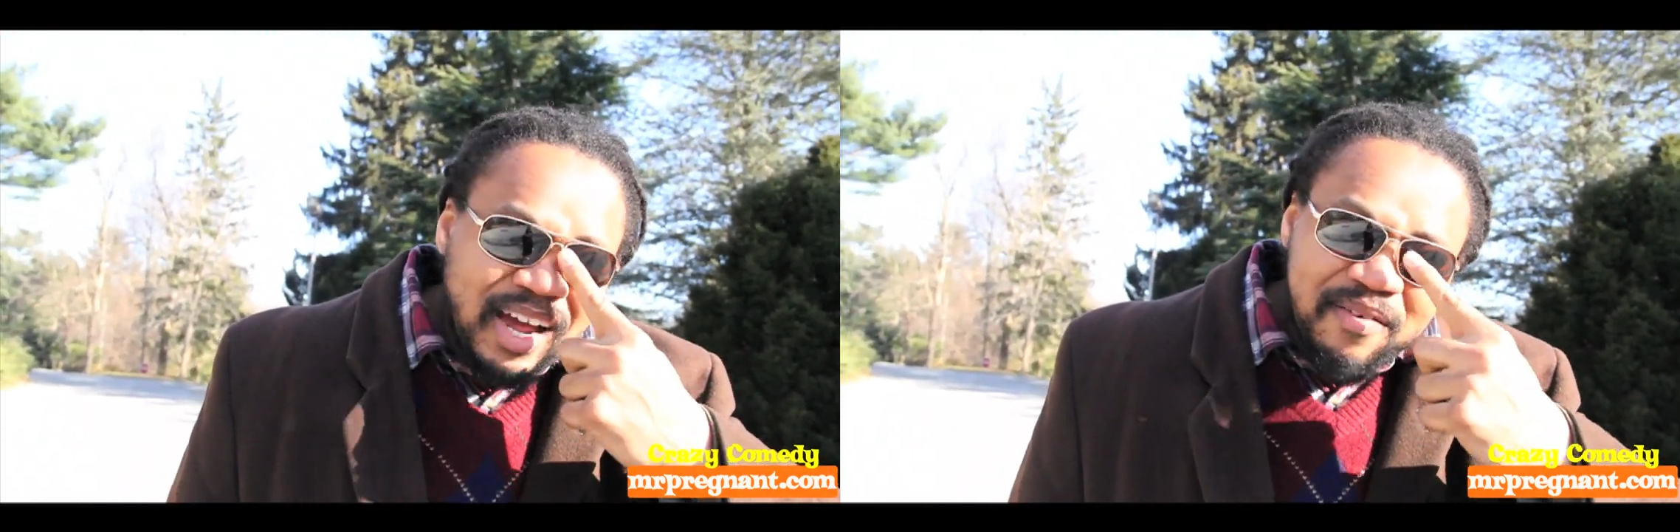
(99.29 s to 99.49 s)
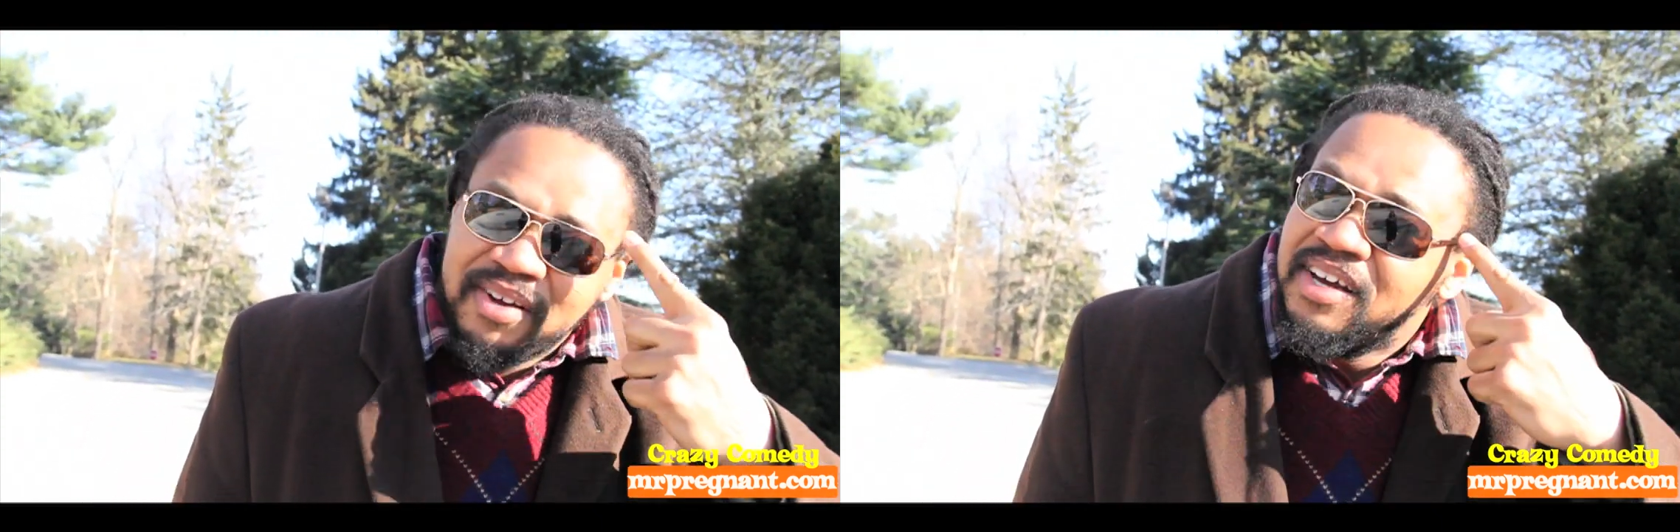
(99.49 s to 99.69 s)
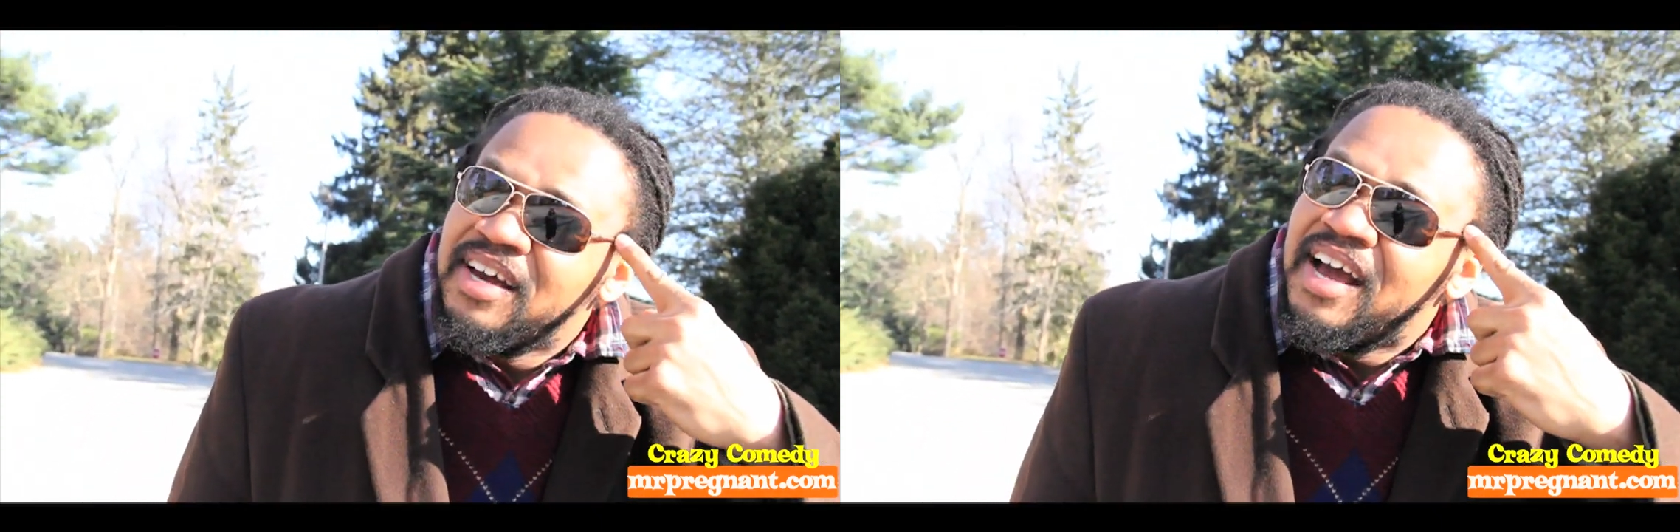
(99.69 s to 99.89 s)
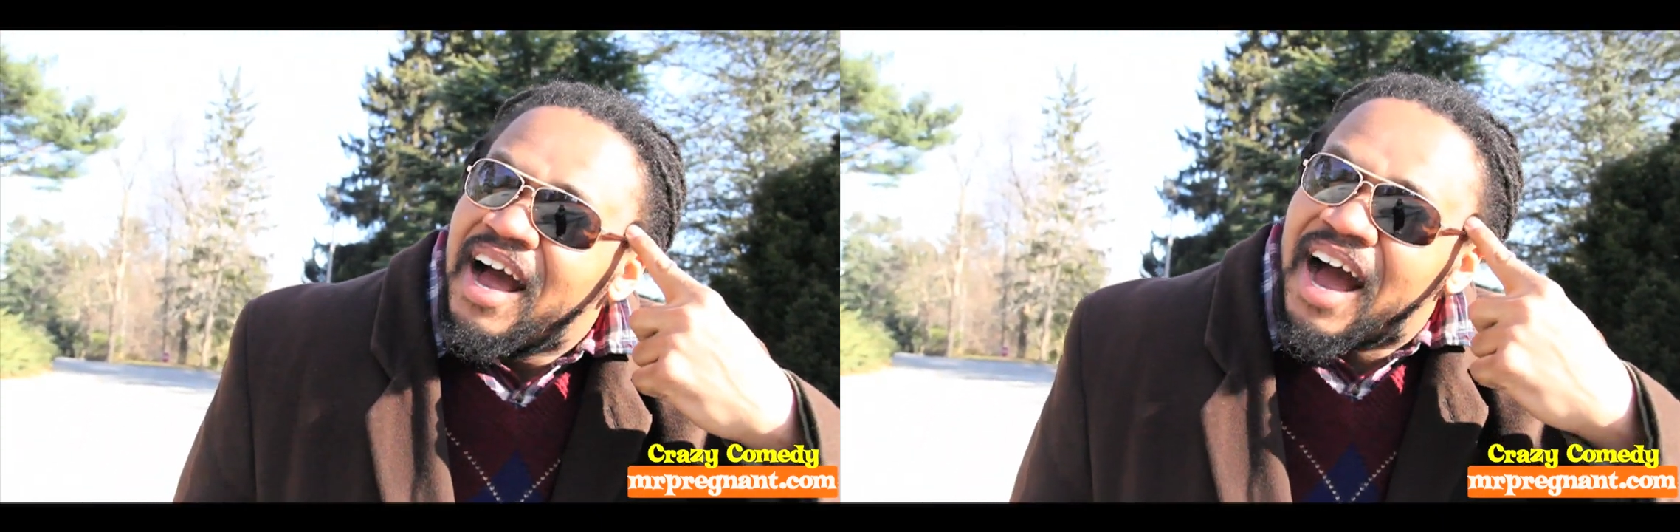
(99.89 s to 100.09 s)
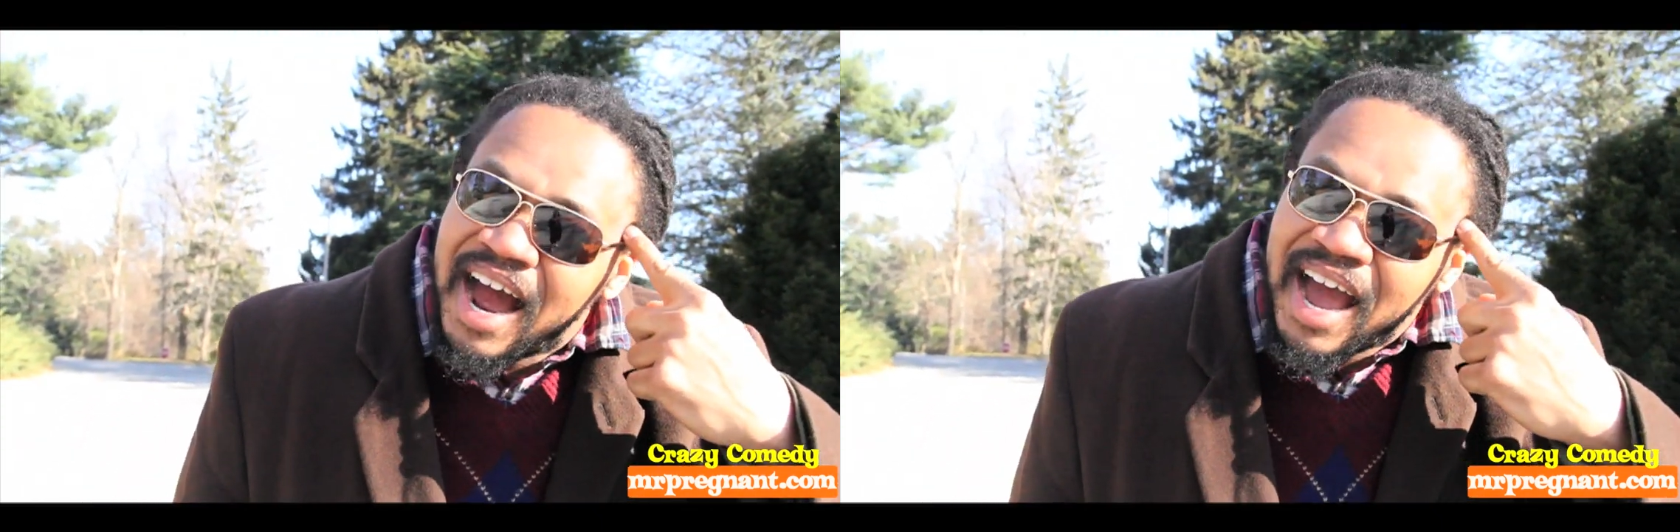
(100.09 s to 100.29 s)
I,
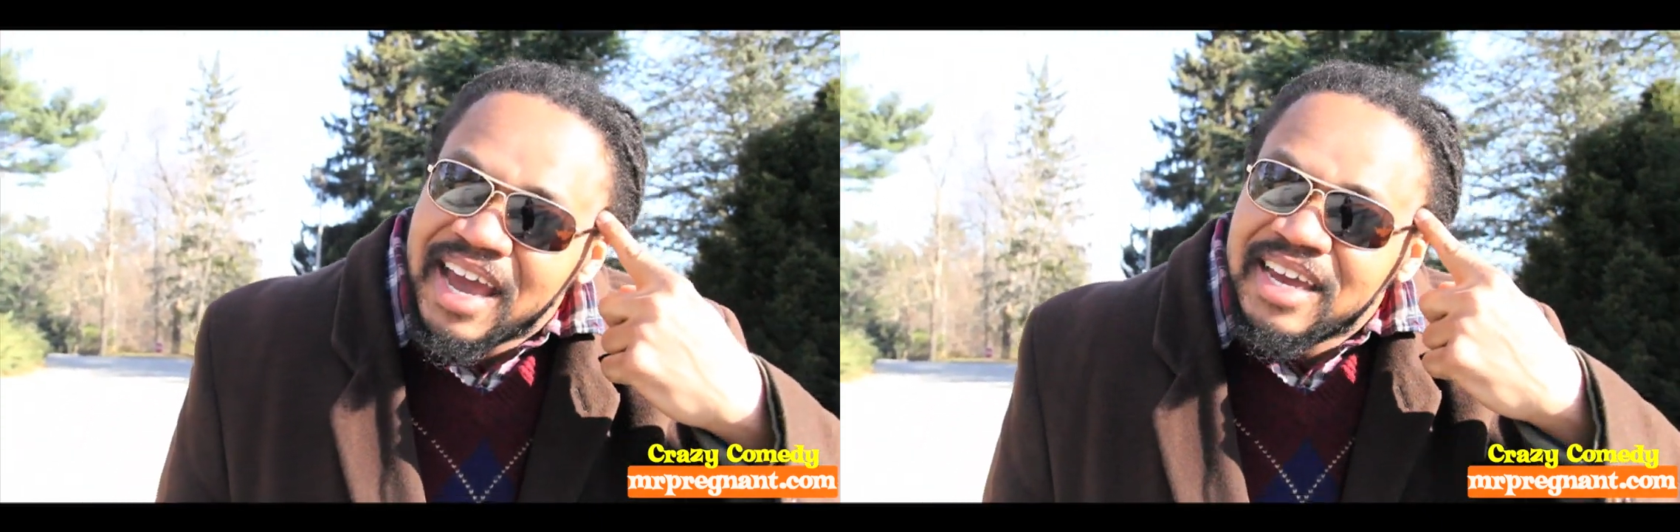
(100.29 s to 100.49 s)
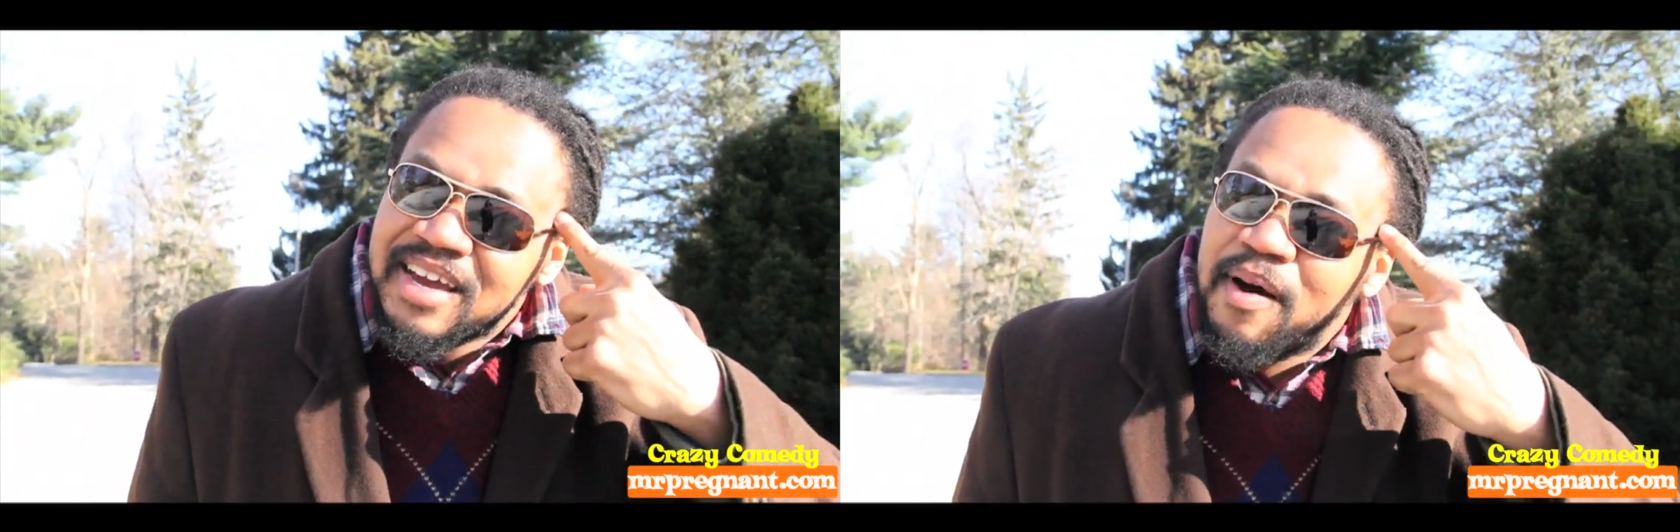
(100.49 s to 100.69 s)
I